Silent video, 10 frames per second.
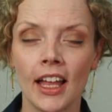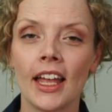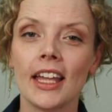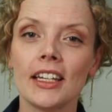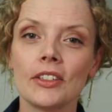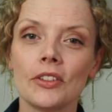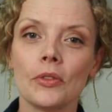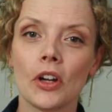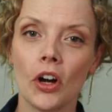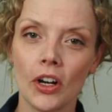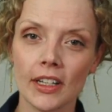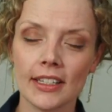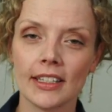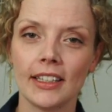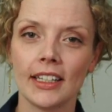It is to
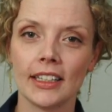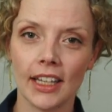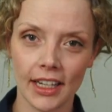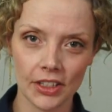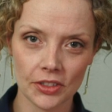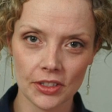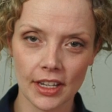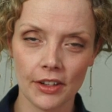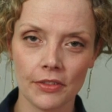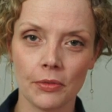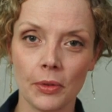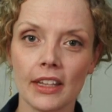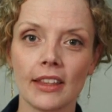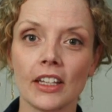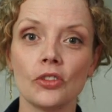constantly align yourself
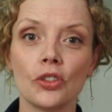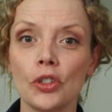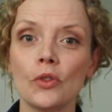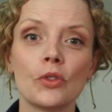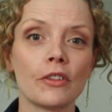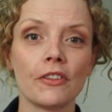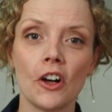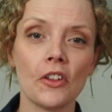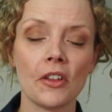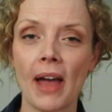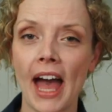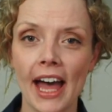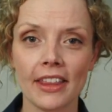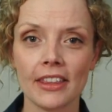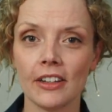with and choose to follow the
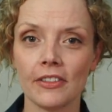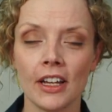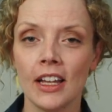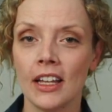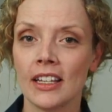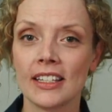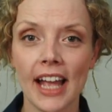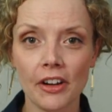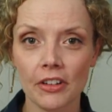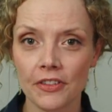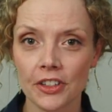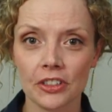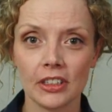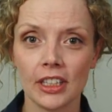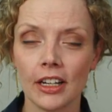path of
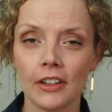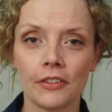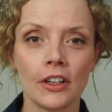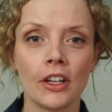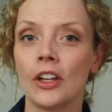sacrificial love,